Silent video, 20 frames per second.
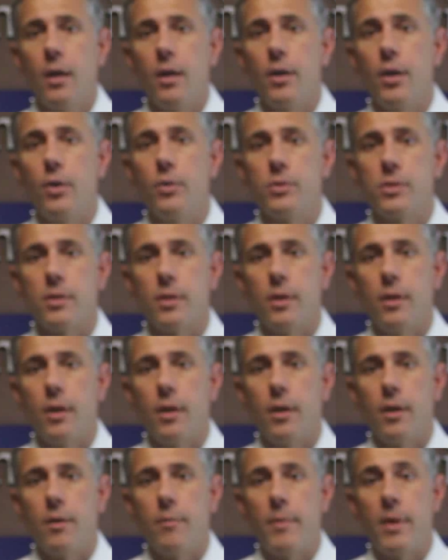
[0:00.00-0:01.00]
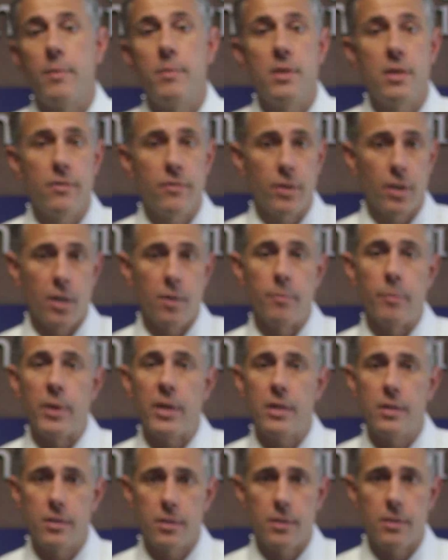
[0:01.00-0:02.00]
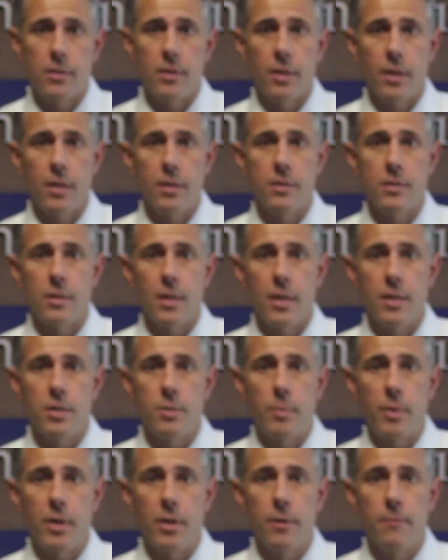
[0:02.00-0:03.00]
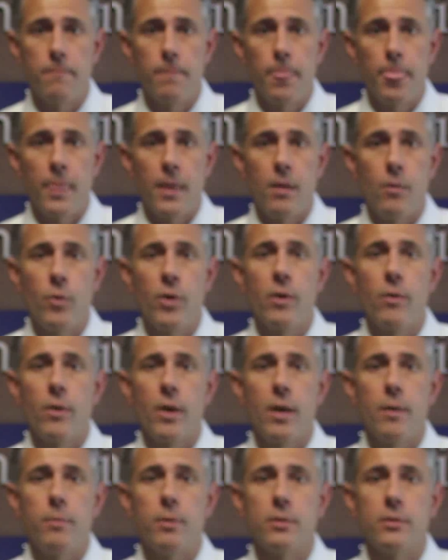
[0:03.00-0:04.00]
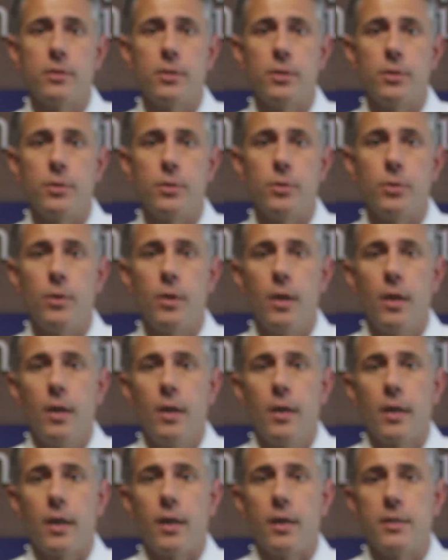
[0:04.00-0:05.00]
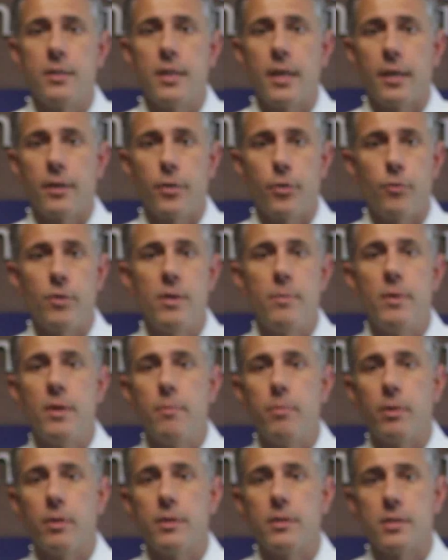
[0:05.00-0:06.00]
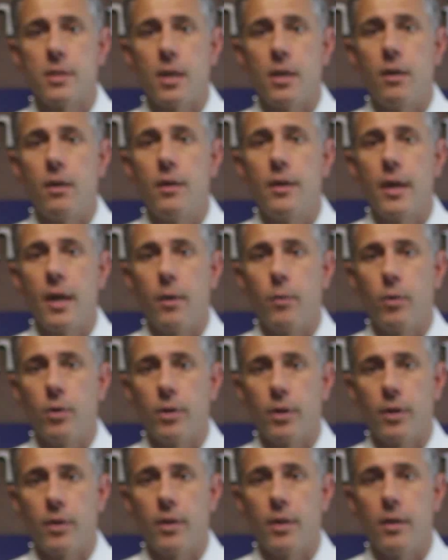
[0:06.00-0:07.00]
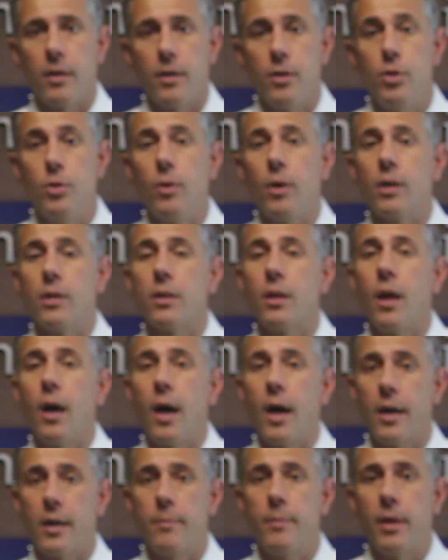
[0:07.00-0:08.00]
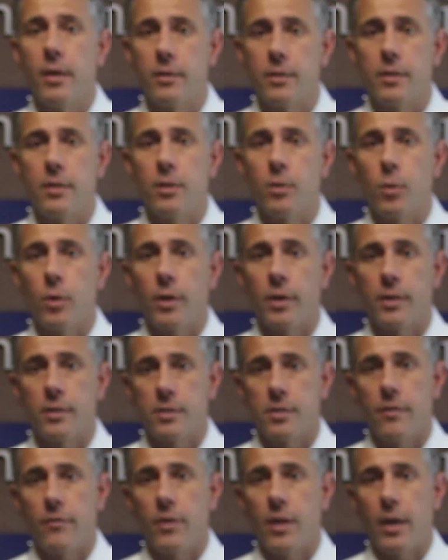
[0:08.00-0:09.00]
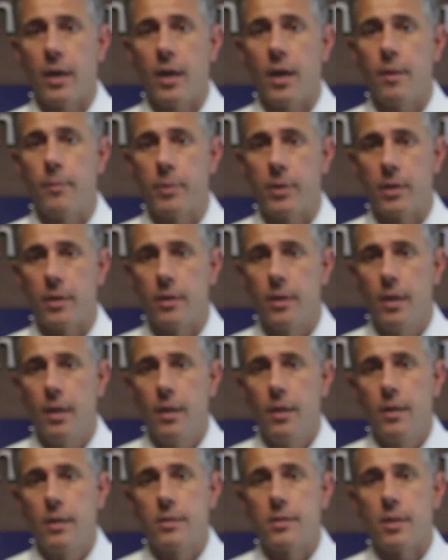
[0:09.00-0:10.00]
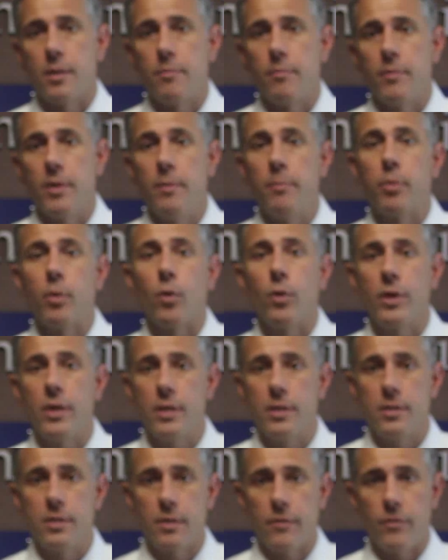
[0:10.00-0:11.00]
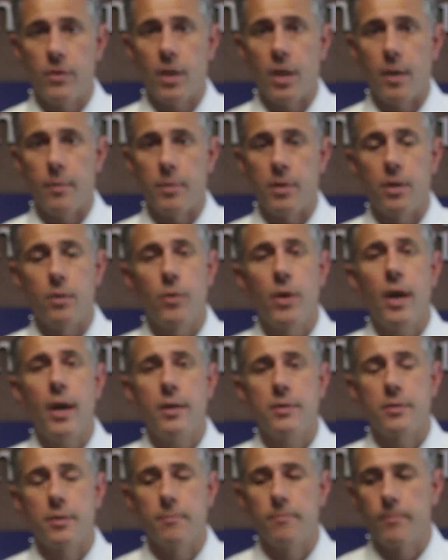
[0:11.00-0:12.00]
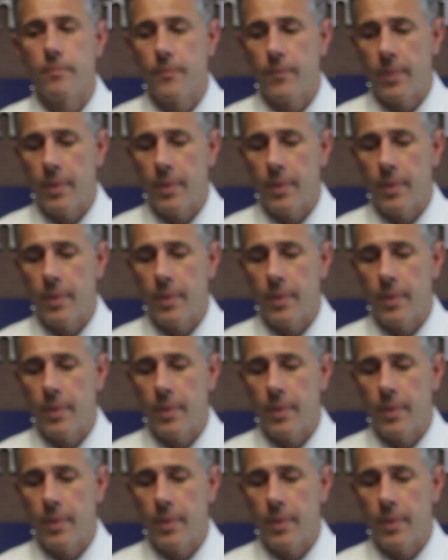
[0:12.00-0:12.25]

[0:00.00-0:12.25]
knows, maybe even competes against HP. And we were able to contact 3 people inside our network that knew a lot about the inner workings of that company, some employees of the company, and we asked them,